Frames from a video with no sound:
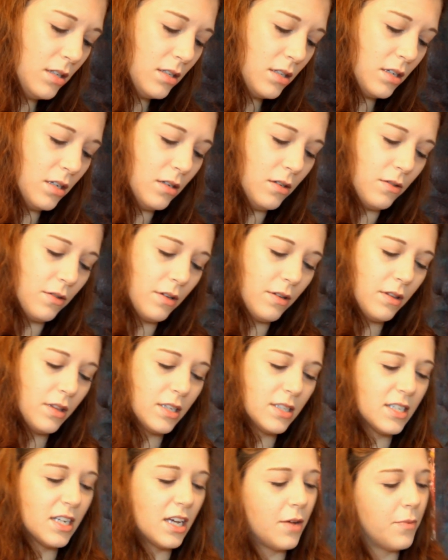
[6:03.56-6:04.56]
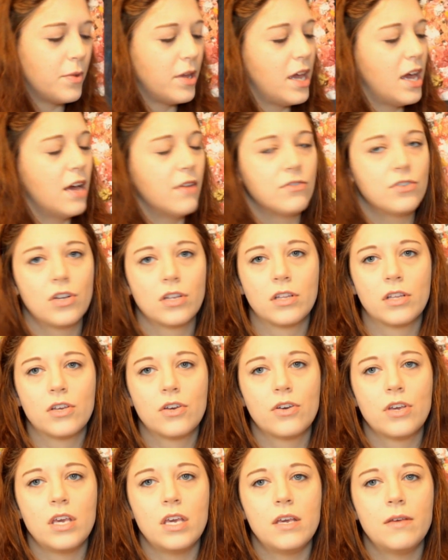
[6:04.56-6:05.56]
So this time we have chocolate
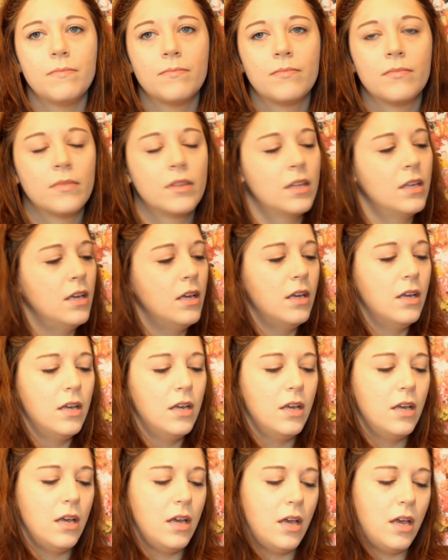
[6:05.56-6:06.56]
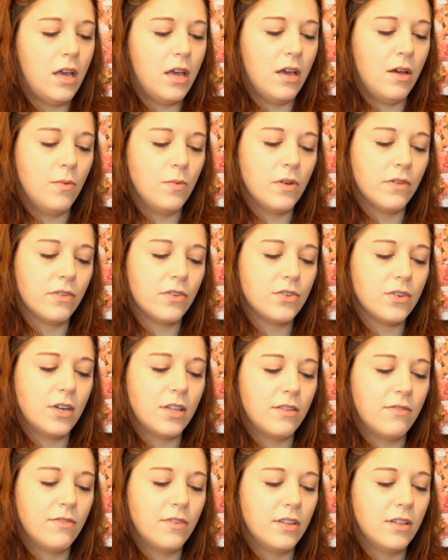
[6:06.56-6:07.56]
cookie and we have to
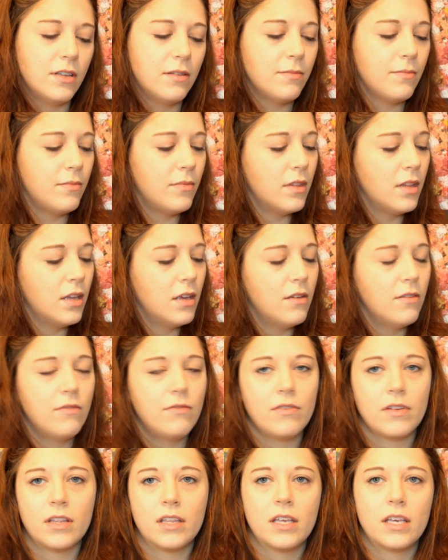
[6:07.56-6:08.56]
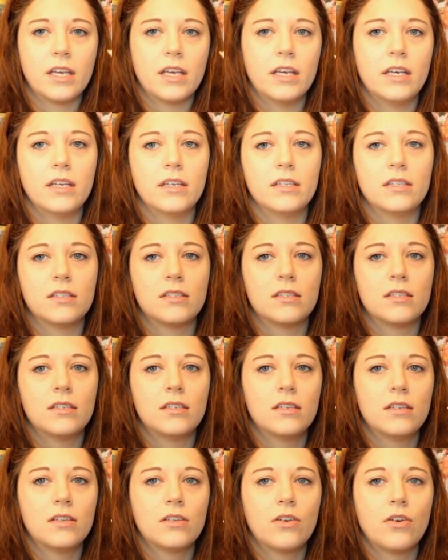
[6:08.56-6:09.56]
try the filling. Filling is
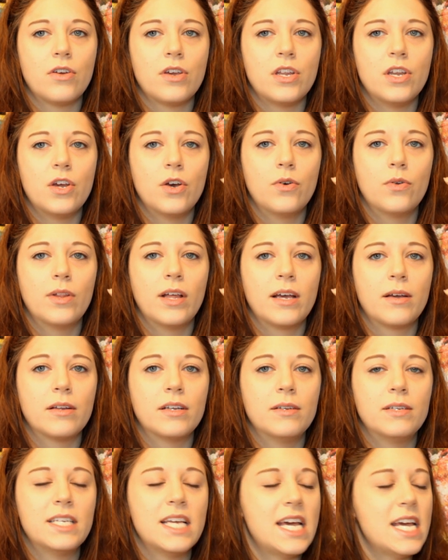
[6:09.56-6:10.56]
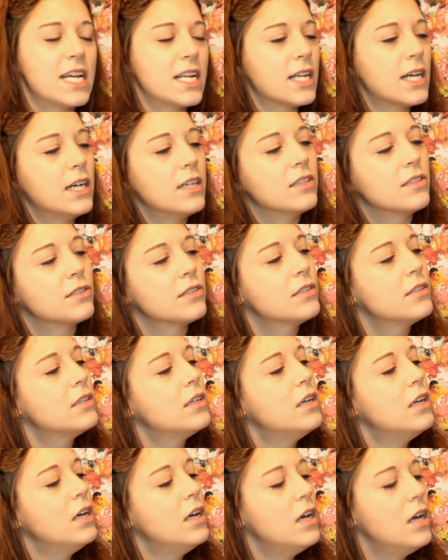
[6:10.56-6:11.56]
cookie dough like tan color.
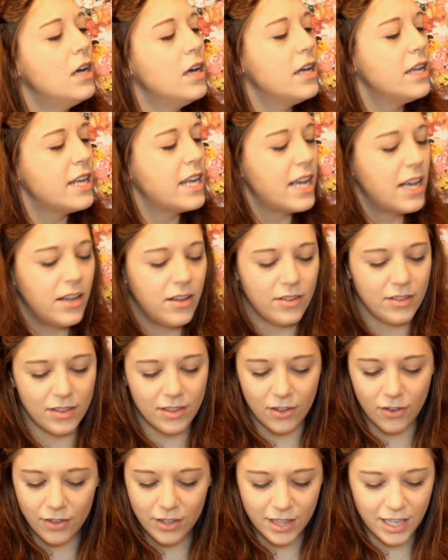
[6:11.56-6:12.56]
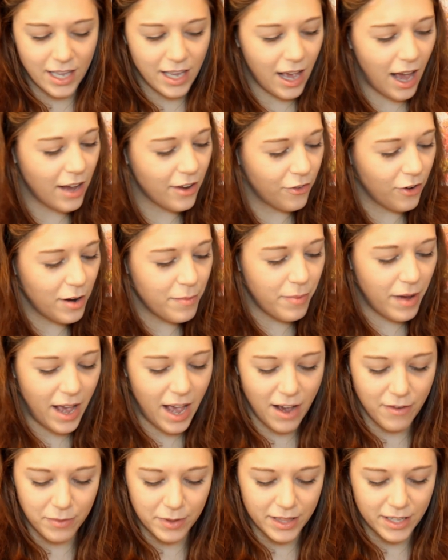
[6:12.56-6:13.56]
Now, the only thing gripe I
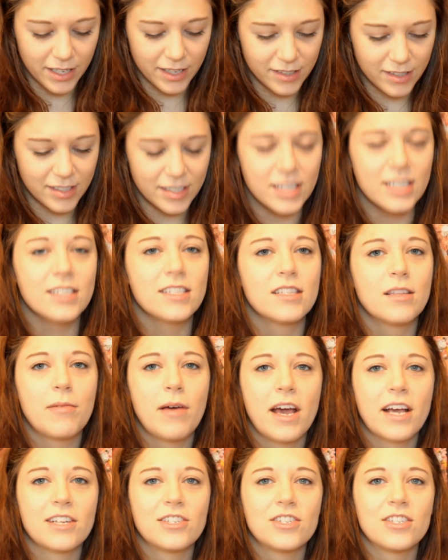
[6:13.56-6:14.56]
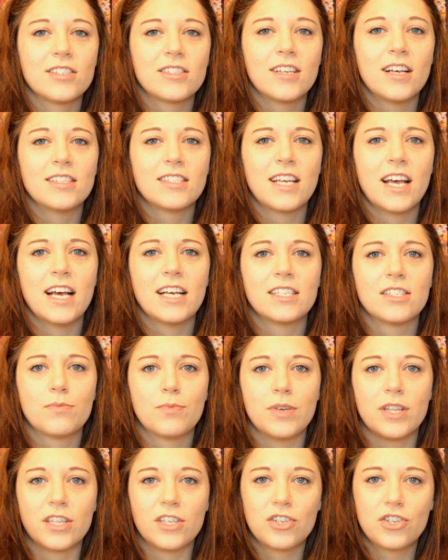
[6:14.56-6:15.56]
have with this is the packaging says it
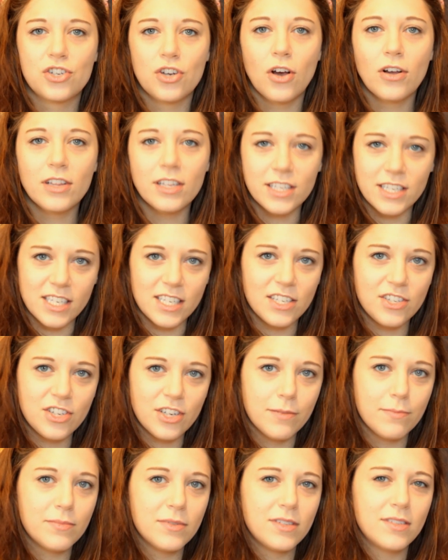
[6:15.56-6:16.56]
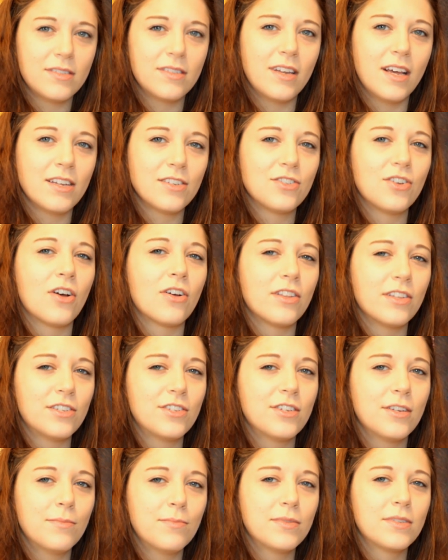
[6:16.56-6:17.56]
has with chocolatey chips, not chocolate
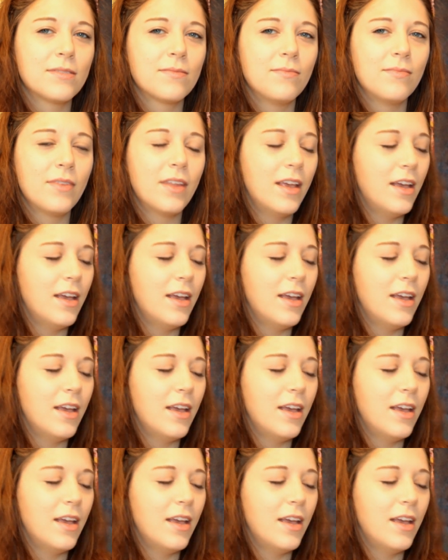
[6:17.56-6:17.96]
chips.